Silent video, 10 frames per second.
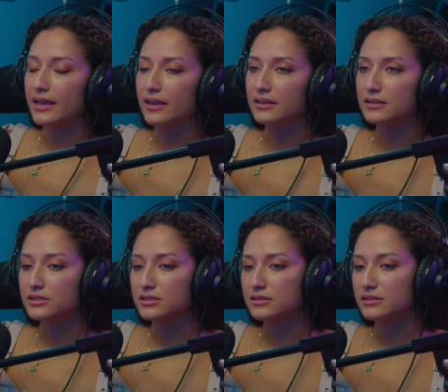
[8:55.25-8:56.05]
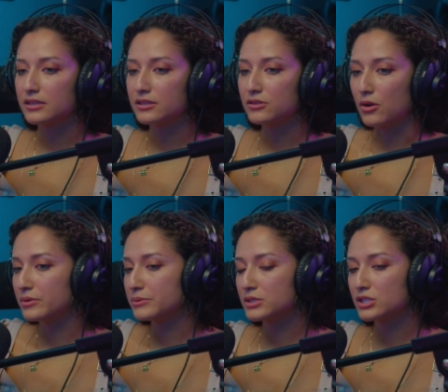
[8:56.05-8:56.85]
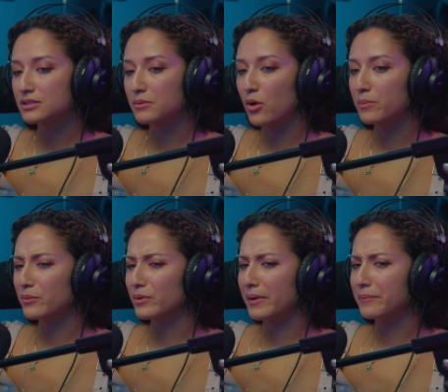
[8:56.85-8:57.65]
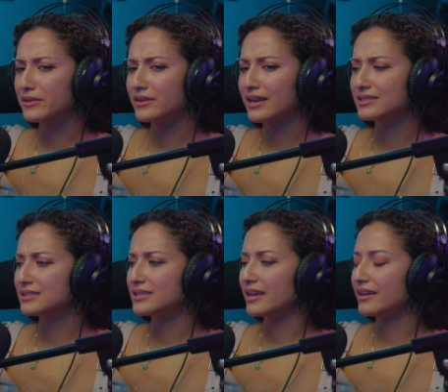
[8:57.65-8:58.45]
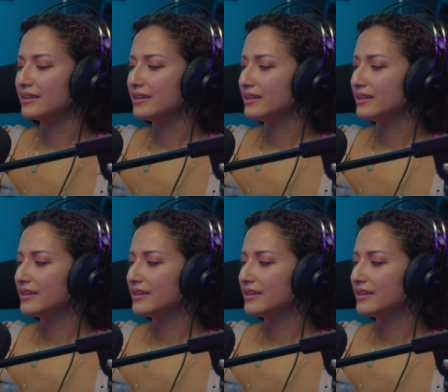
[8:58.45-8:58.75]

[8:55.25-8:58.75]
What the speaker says: And, you know, it was just a moment where my mother had to say,